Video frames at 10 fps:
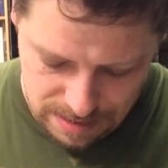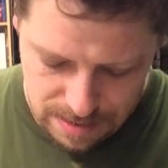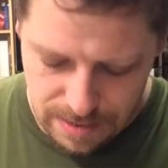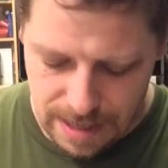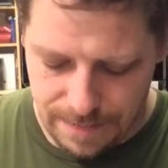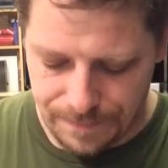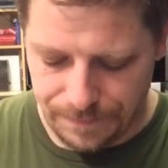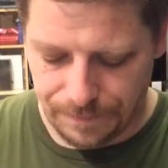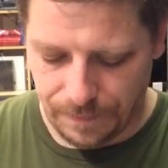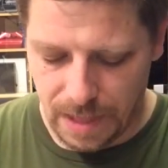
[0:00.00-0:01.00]
Okay.
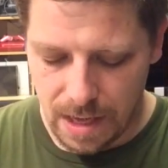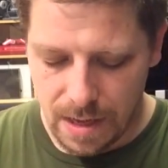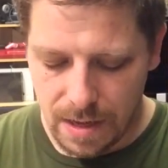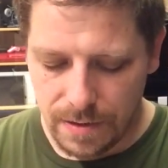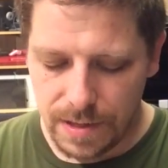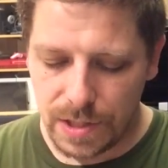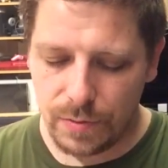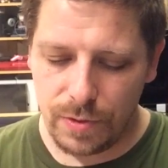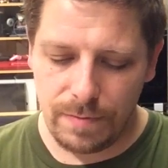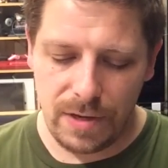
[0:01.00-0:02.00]

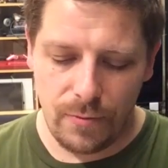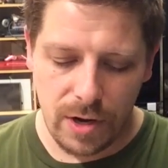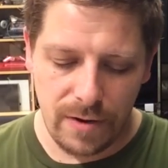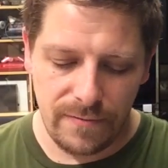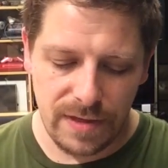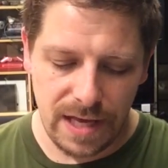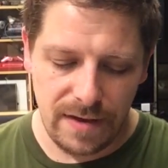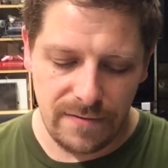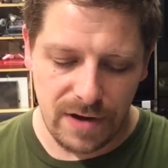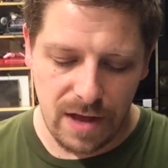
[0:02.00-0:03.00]
This would be one of the,
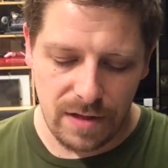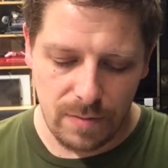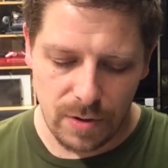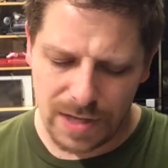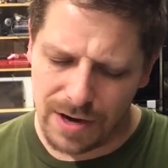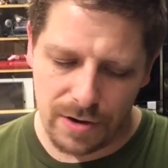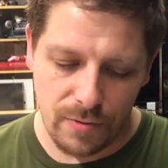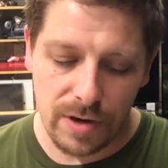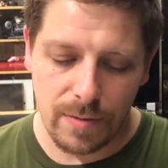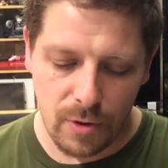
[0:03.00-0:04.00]
if not the most, I don't know,
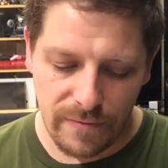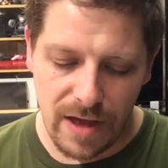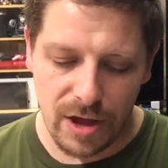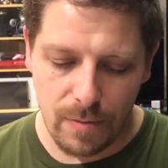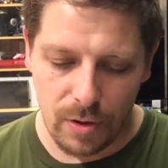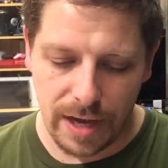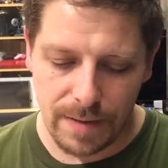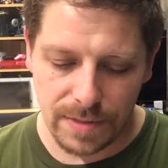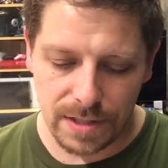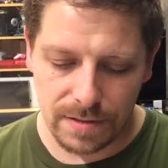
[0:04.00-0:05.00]
one of the more valuable
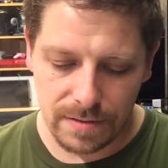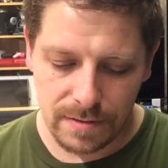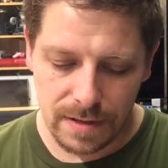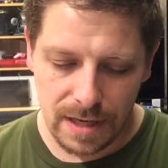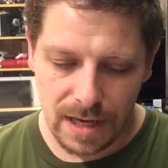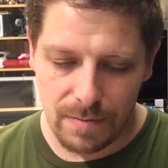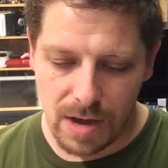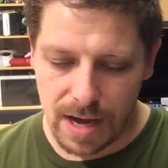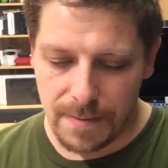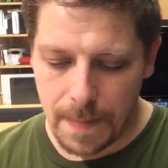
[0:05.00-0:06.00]
games in
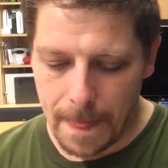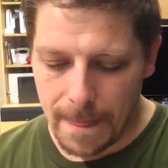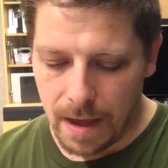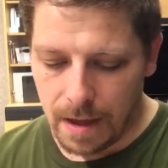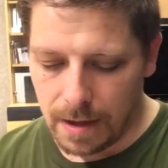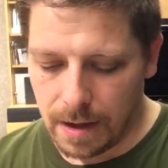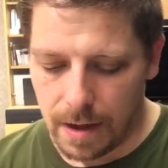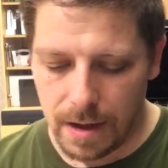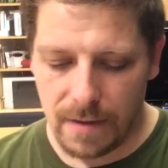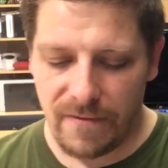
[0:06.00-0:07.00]
my
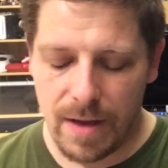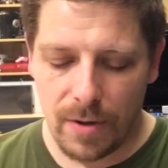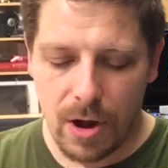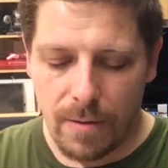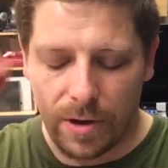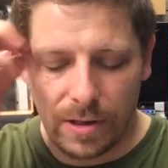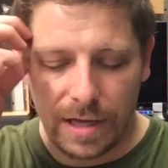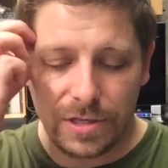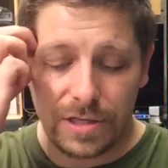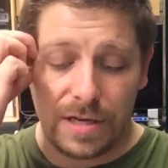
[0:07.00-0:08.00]
Famicom
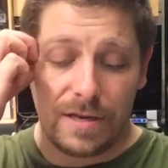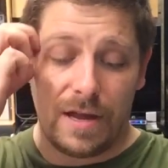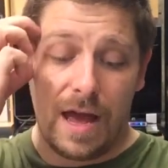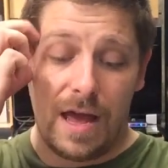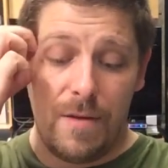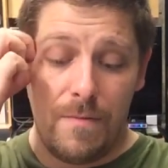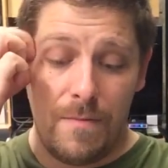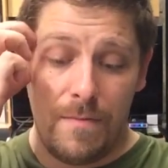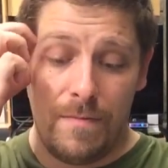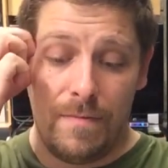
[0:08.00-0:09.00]
collection, and I,
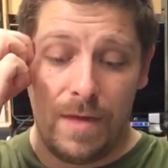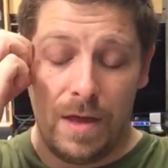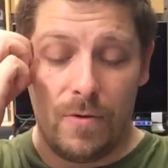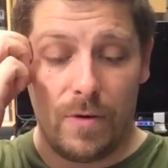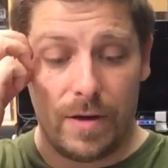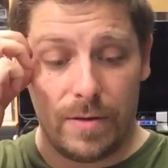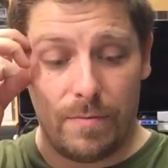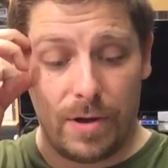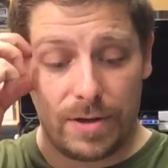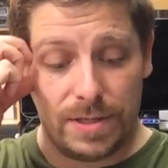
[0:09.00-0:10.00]
wow,
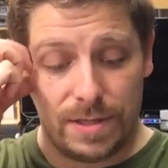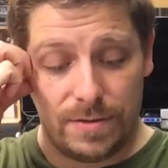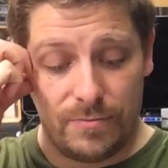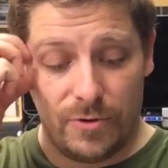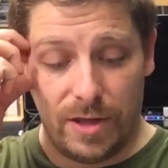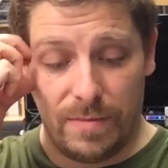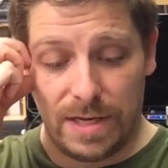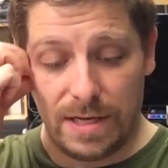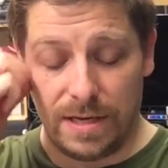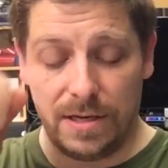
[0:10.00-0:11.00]
the box is in really
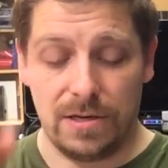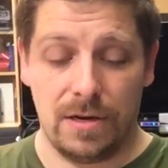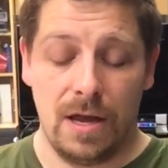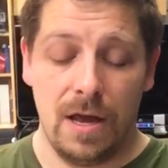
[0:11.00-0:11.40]
minty condition.